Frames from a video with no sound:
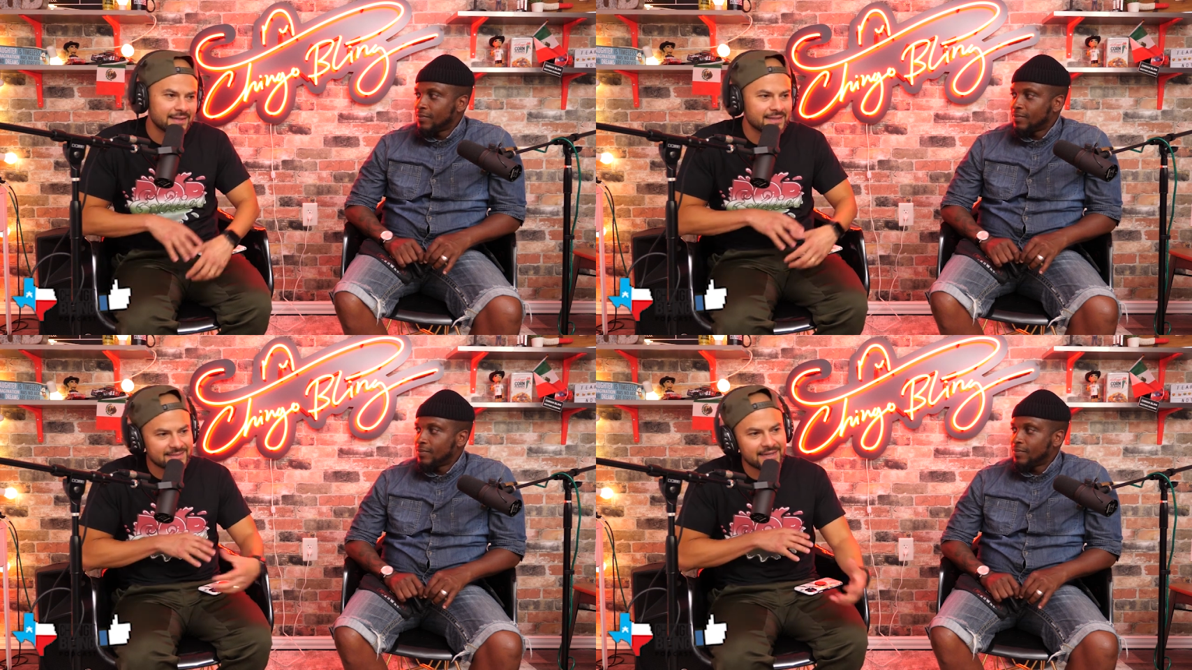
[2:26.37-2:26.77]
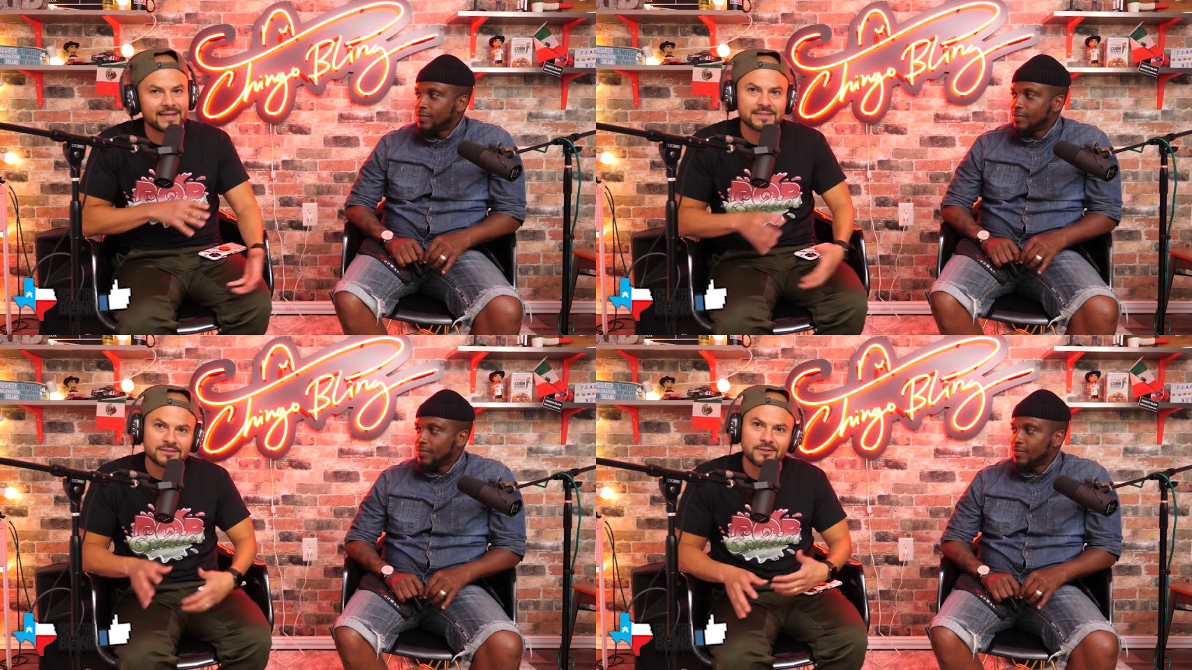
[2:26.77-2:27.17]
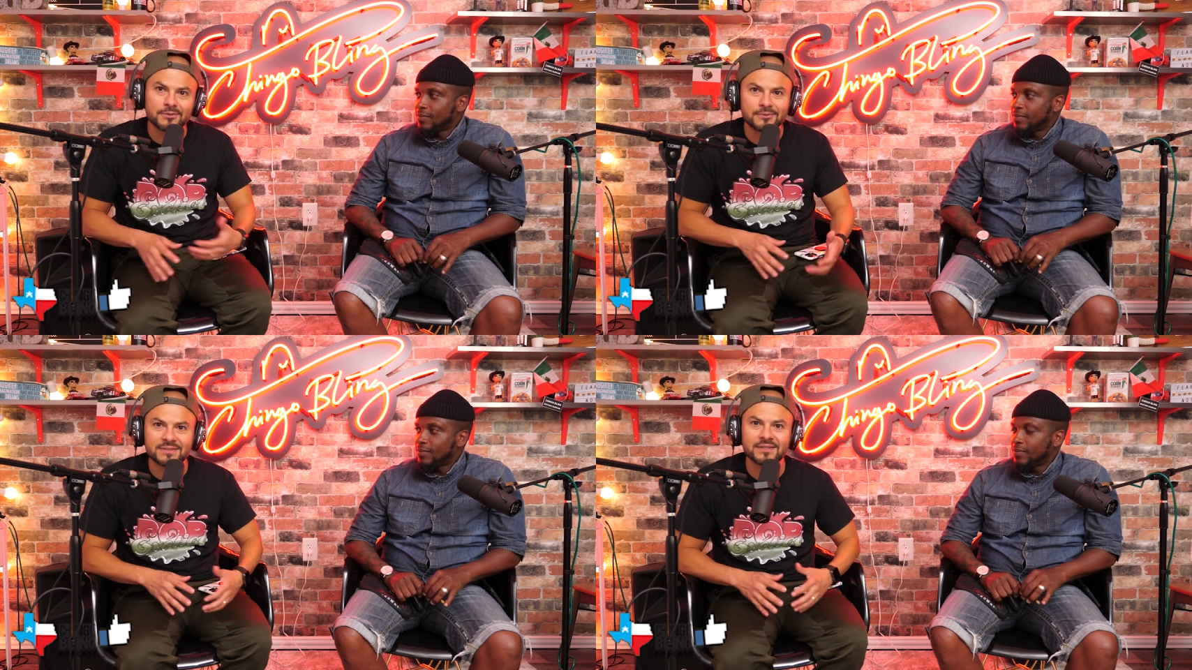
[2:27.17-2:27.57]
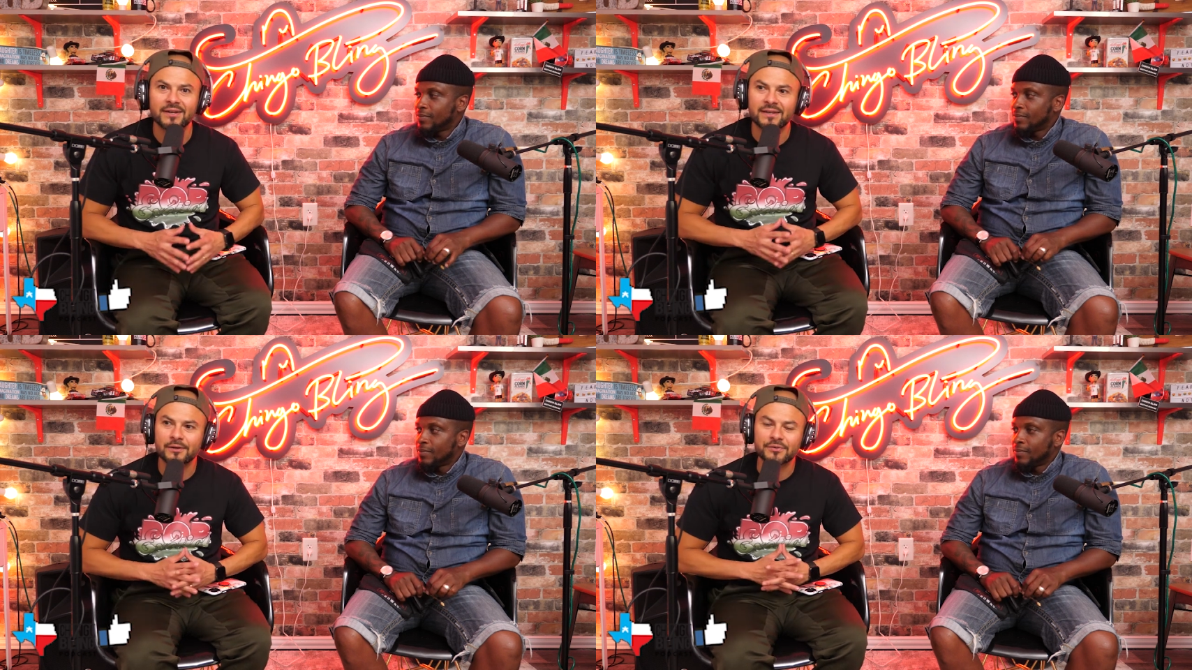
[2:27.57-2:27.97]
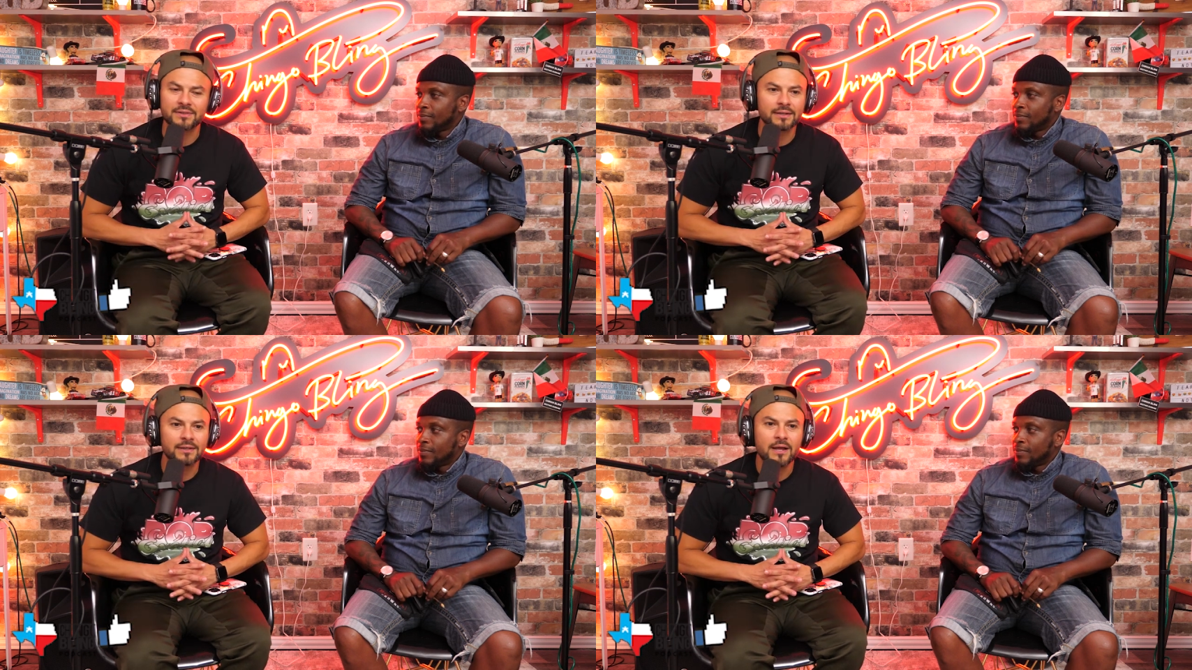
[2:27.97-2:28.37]
Speaker 1: San Angelos and, and
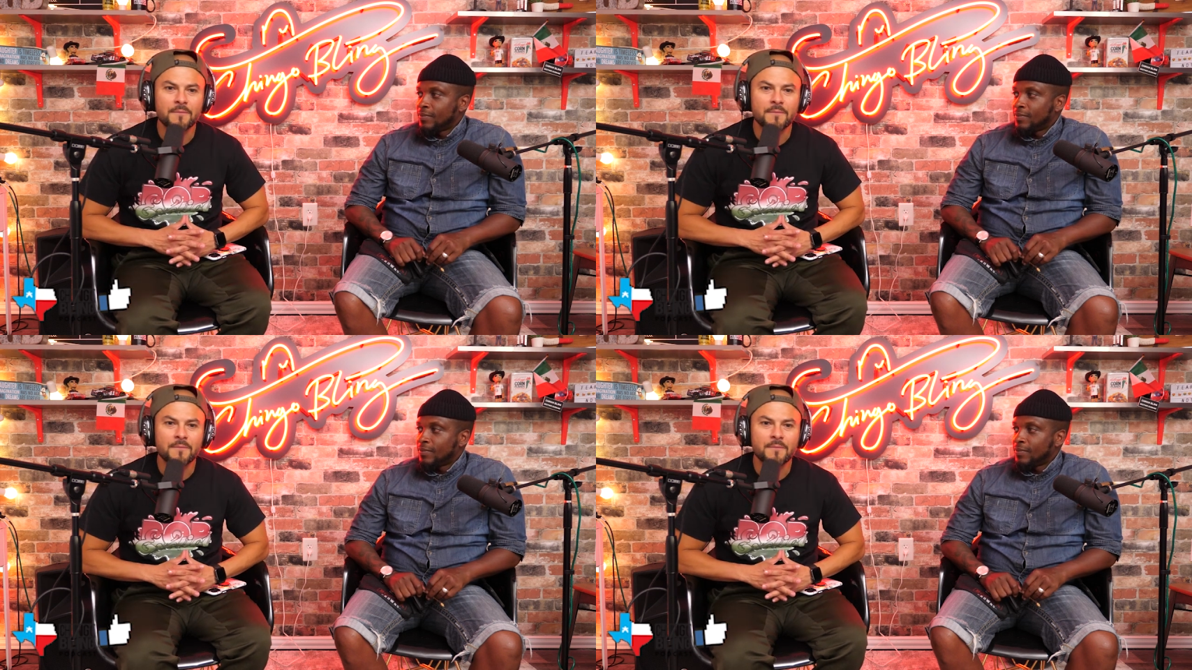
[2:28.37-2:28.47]
everything.